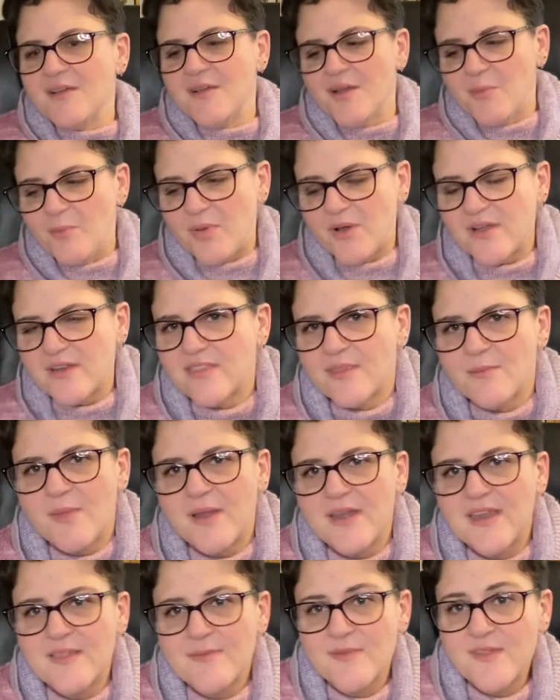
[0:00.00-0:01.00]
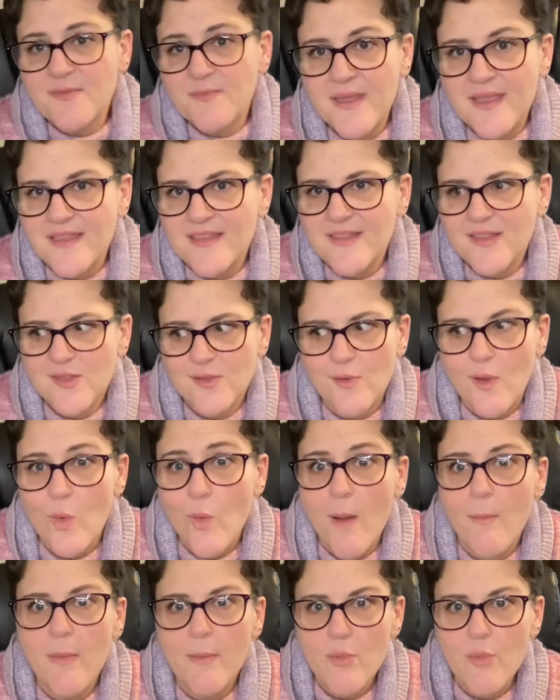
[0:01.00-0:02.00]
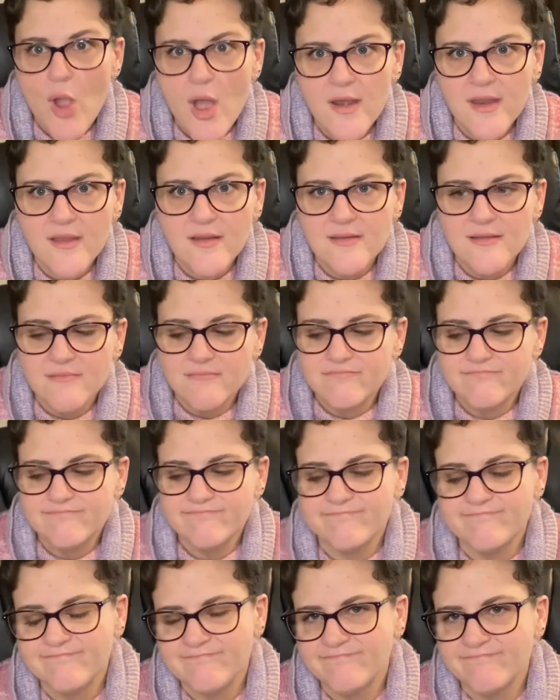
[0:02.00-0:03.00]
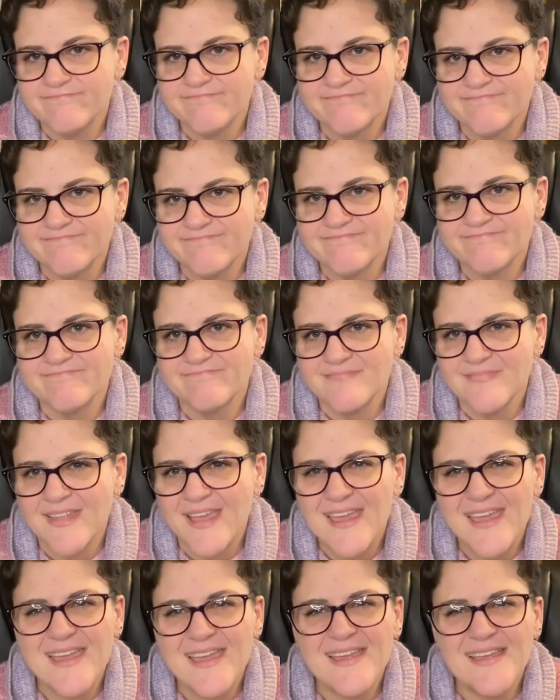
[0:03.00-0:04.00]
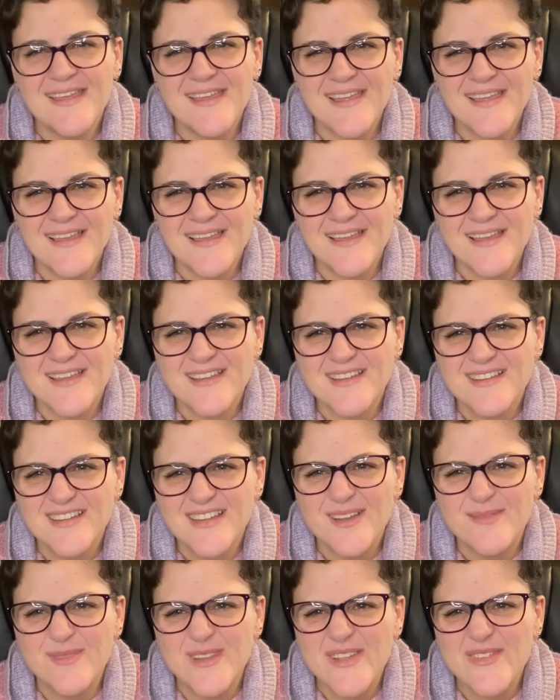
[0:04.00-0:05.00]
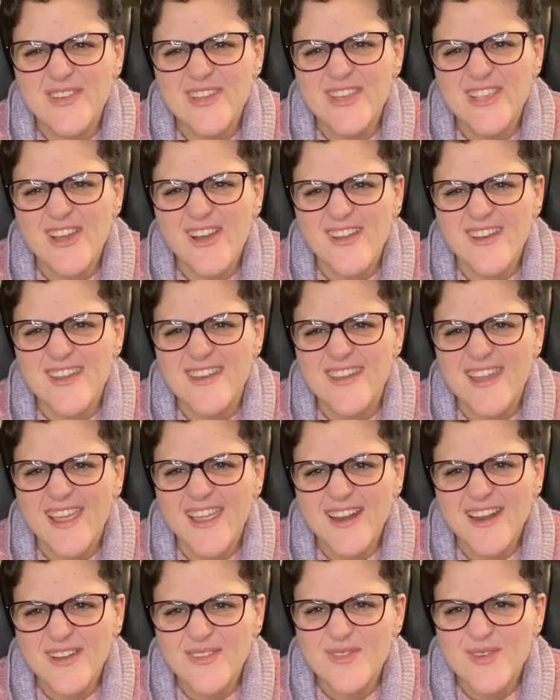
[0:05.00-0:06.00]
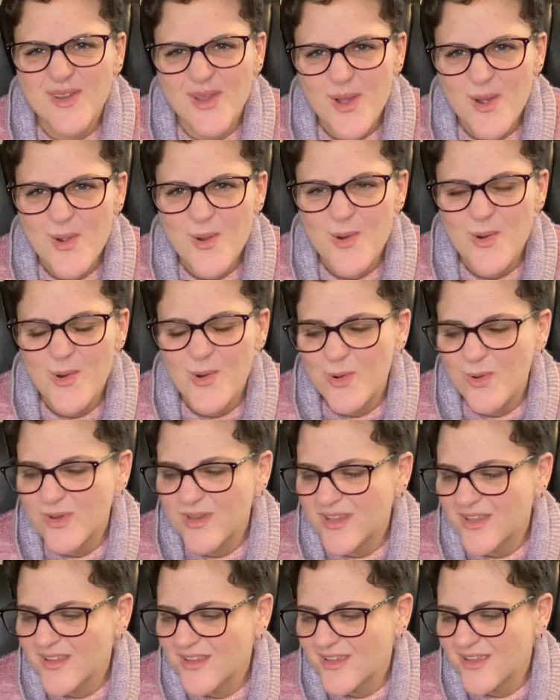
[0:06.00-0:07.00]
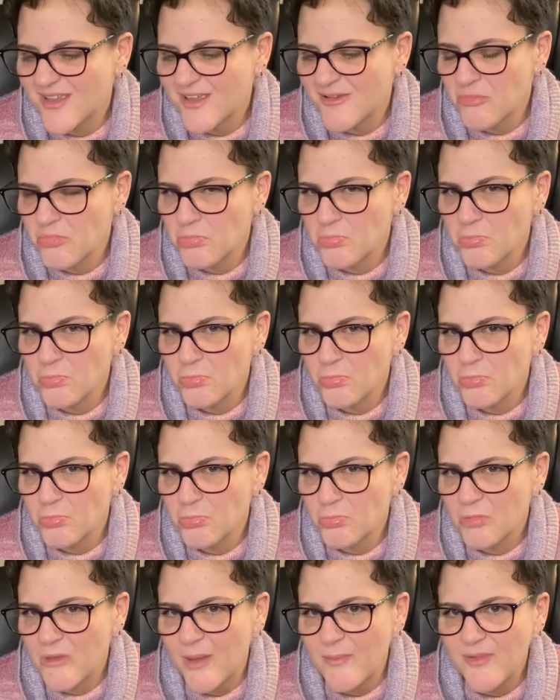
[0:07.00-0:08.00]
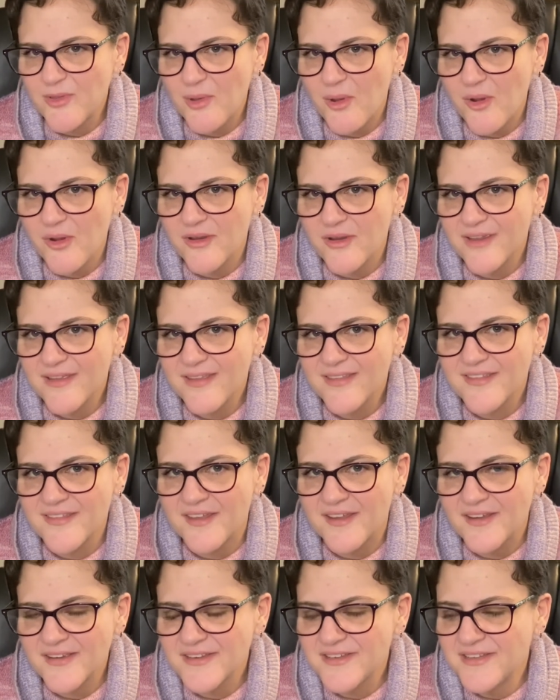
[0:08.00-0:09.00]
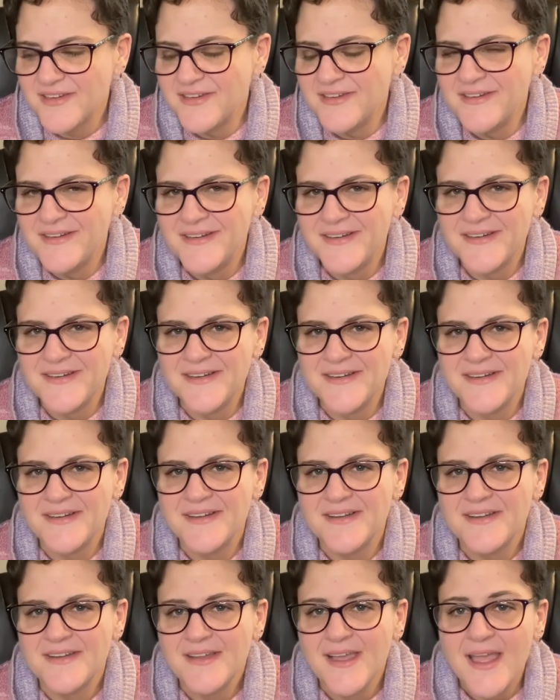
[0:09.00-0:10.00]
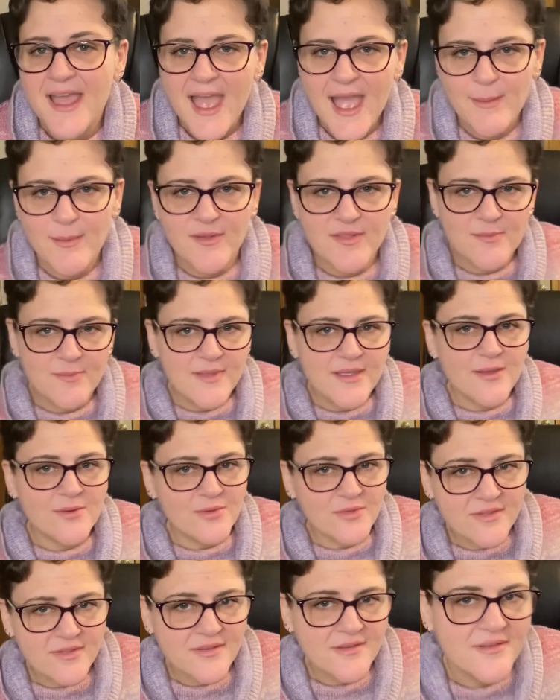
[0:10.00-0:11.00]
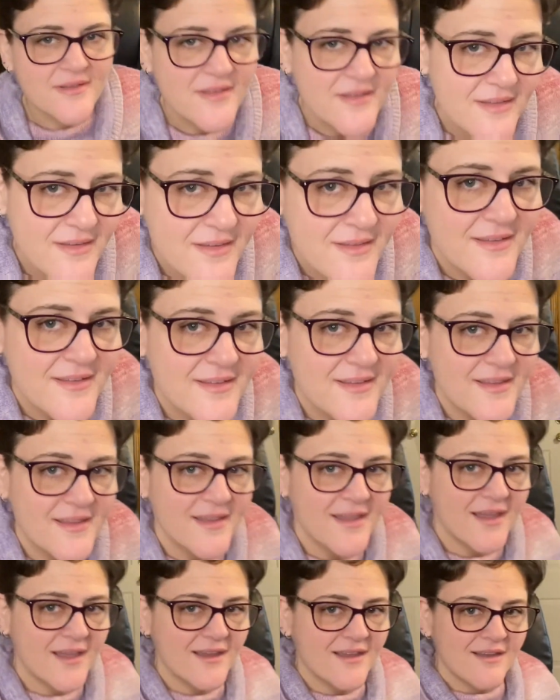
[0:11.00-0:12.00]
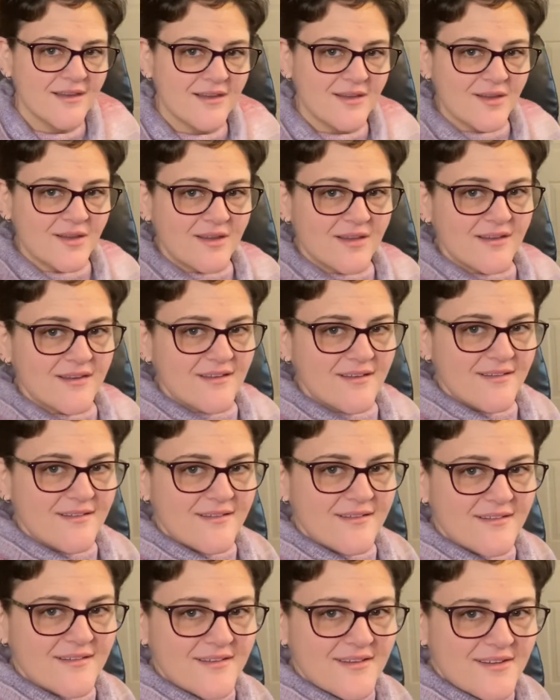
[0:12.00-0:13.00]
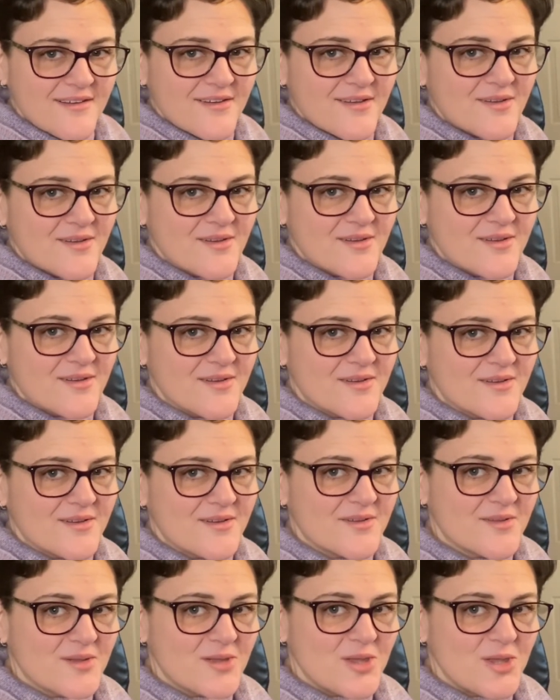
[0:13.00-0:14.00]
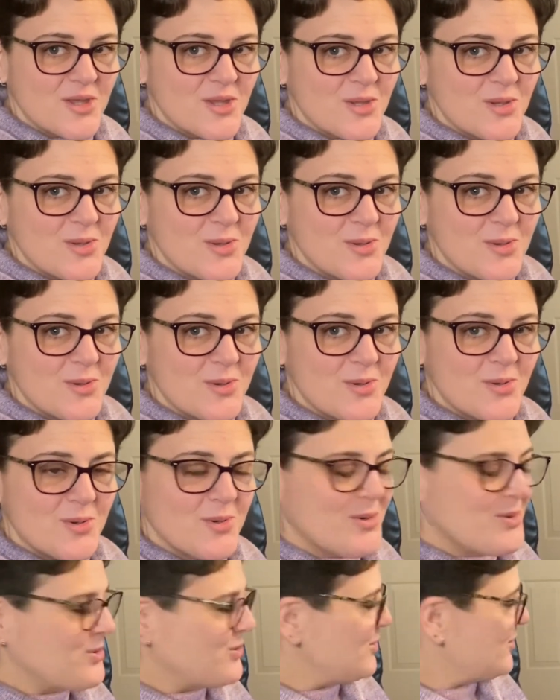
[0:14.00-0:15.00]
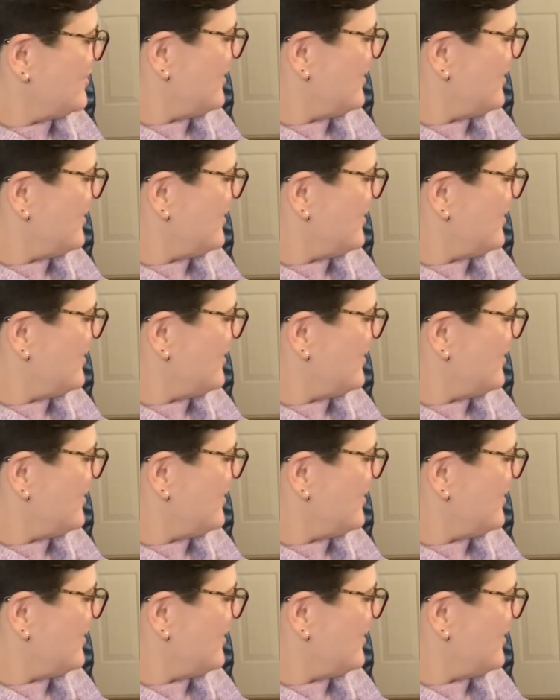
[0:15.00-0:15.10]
But the money's been spent, so I want my product. Ugh, I'm leaving you on a negative note. I'm sorry, it sucked. How about some beagles? Oh, cute.